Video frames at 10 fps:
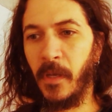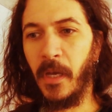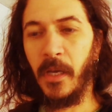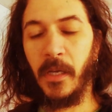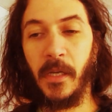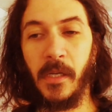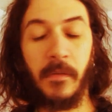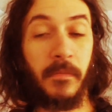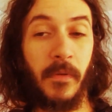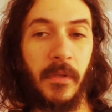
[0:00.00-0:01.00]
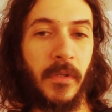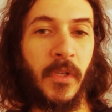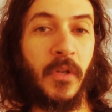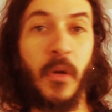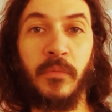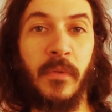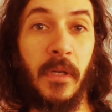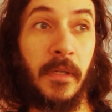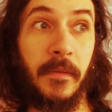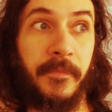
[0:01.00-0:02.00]
uh, you know,
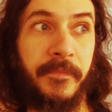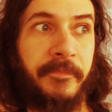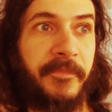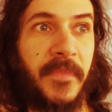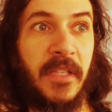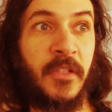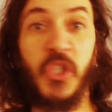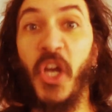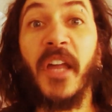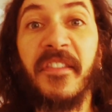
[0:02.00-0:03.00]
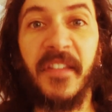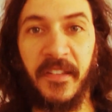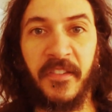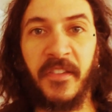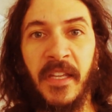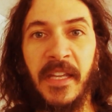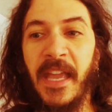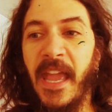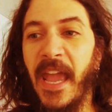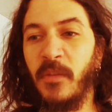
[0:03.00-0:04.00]
uh, justice
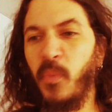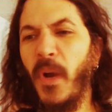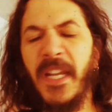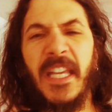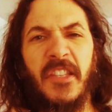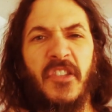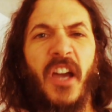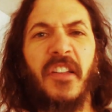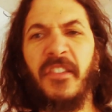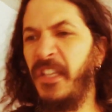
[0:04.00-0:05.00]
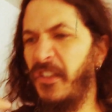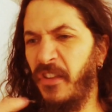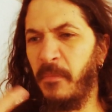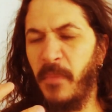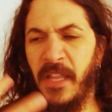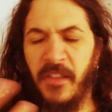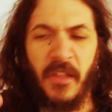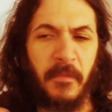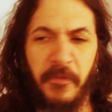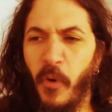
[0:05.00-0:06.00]
and what he does in some in
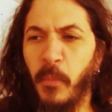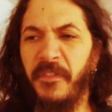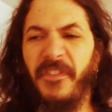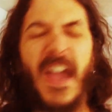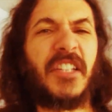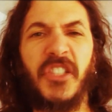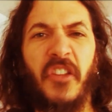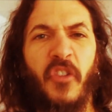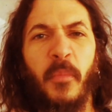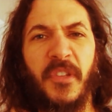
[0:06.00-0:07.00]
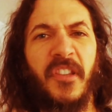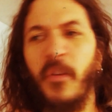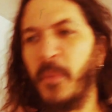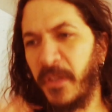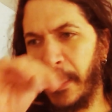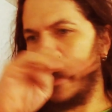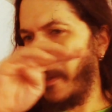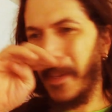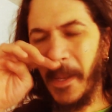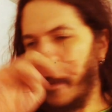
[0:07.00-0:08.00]
some form or fashion is almost he's almost
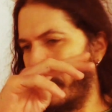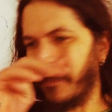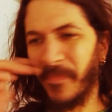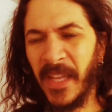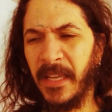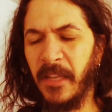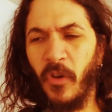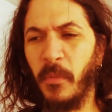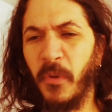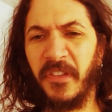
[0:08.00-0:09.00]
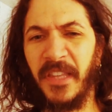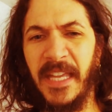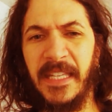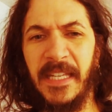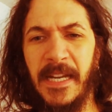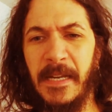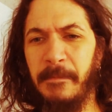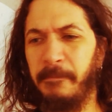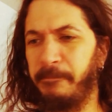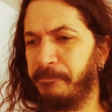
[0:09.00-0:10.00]
like he's almost like
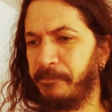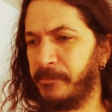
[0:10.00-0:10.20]
um,